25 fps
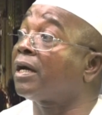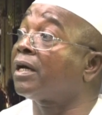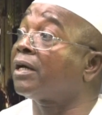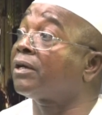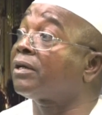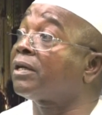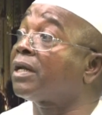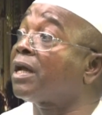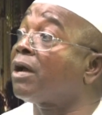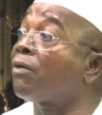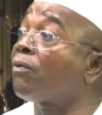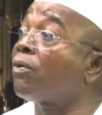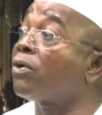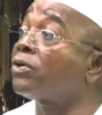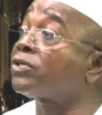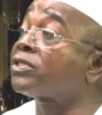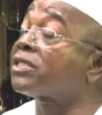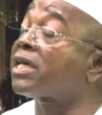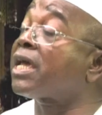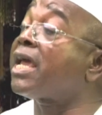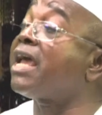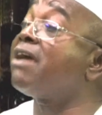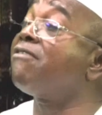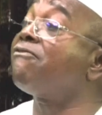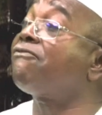there was
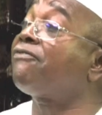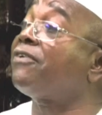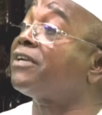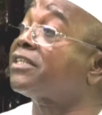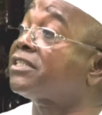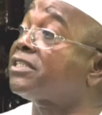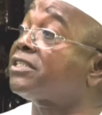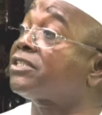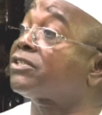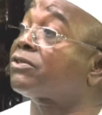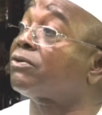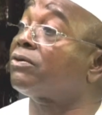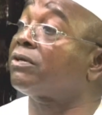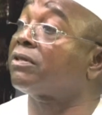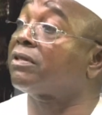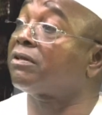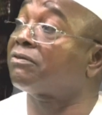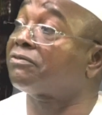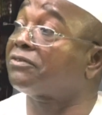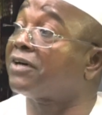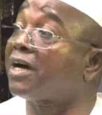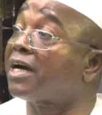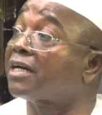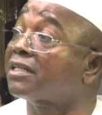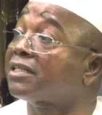emphasis on the
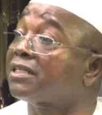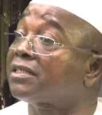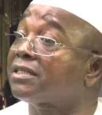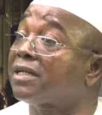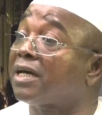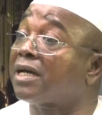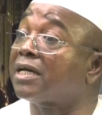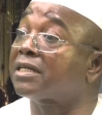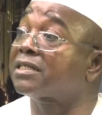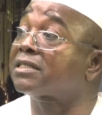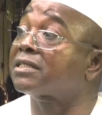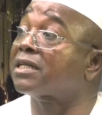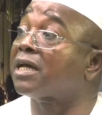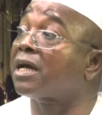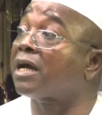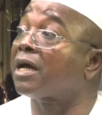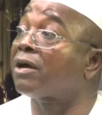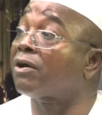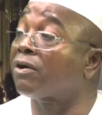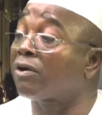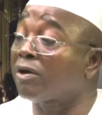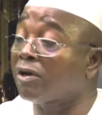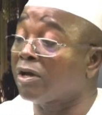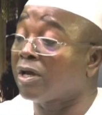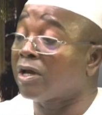fact that
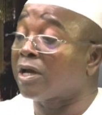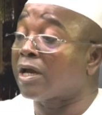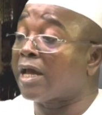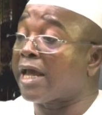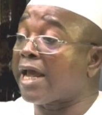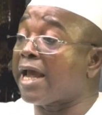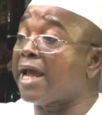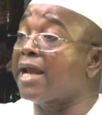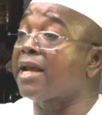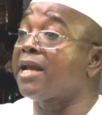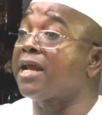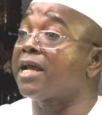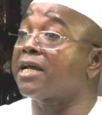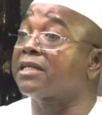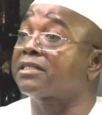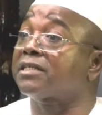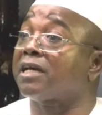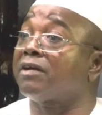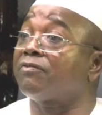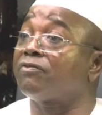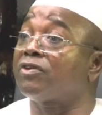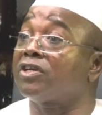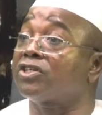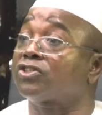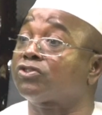any
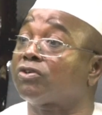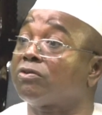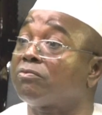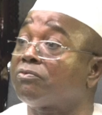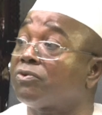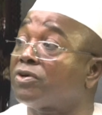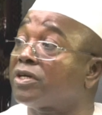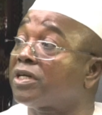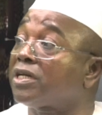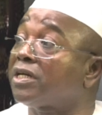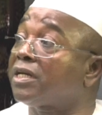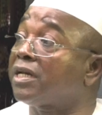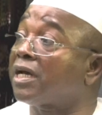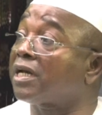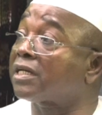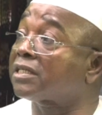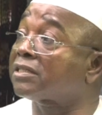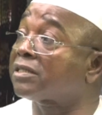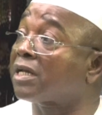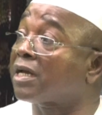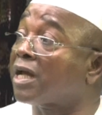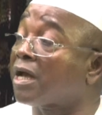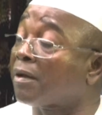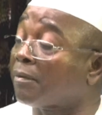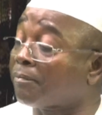examination body
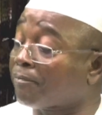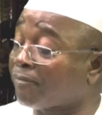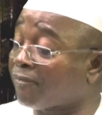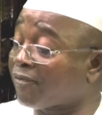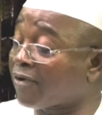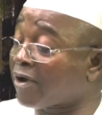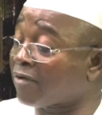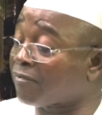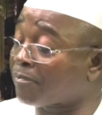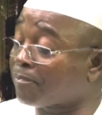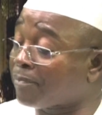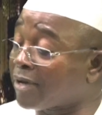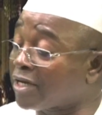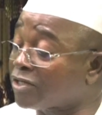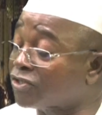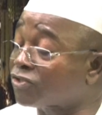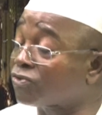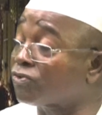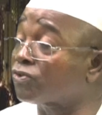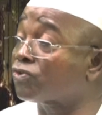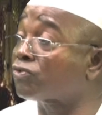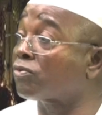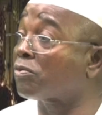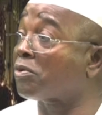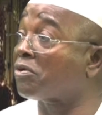that have
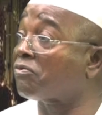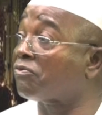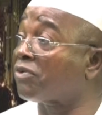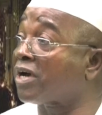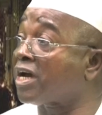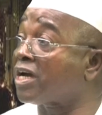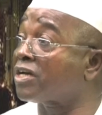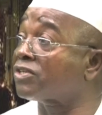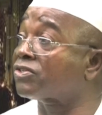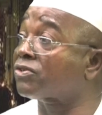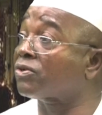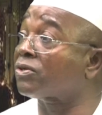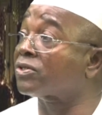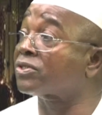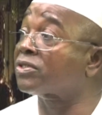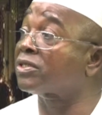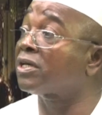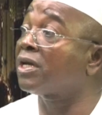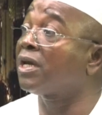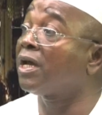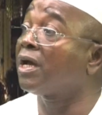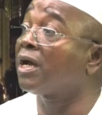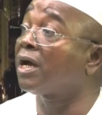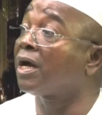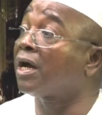pencil supervisors
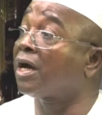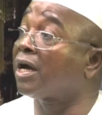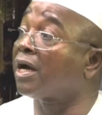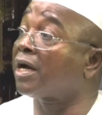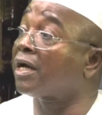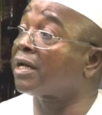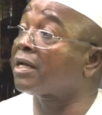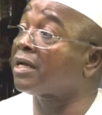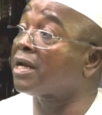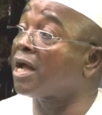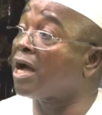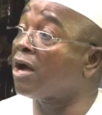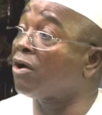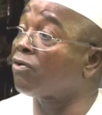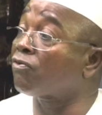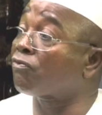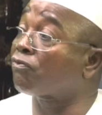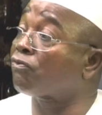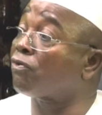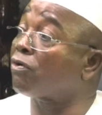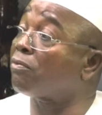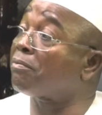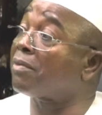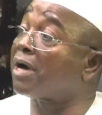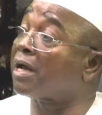down
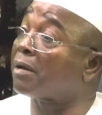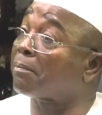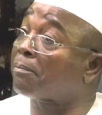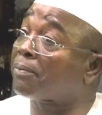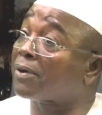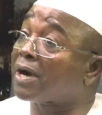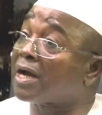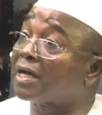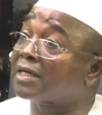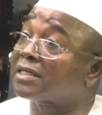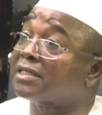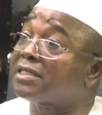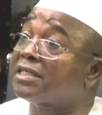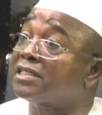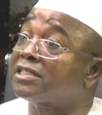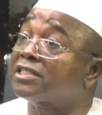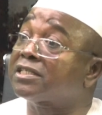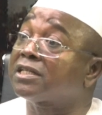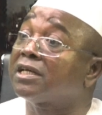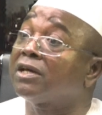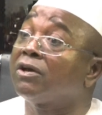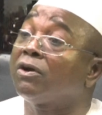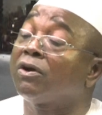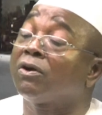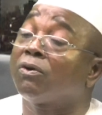for malpractice
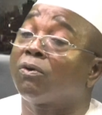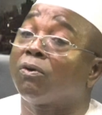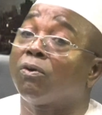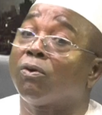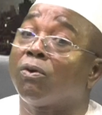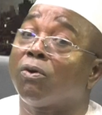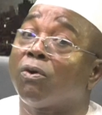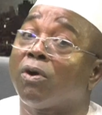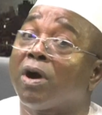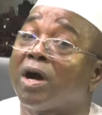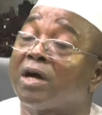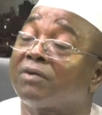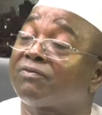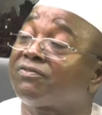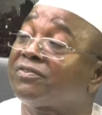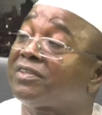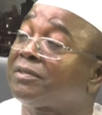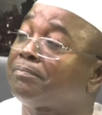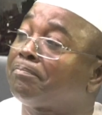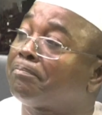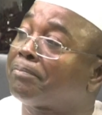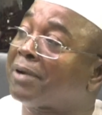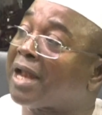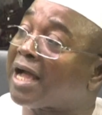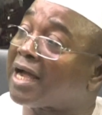or
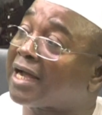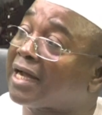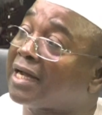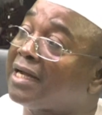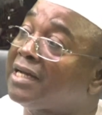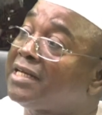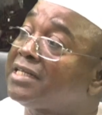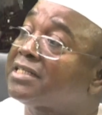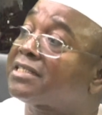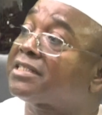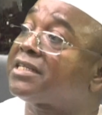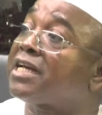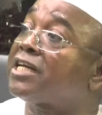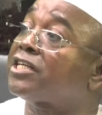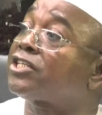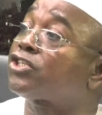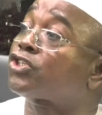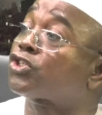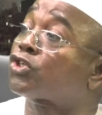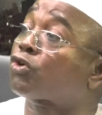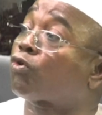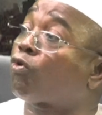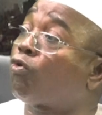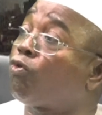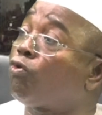have blacklisted
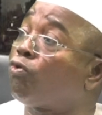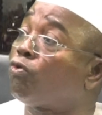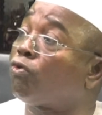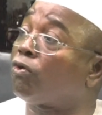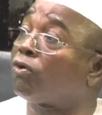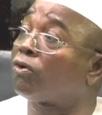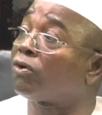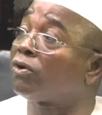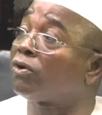school,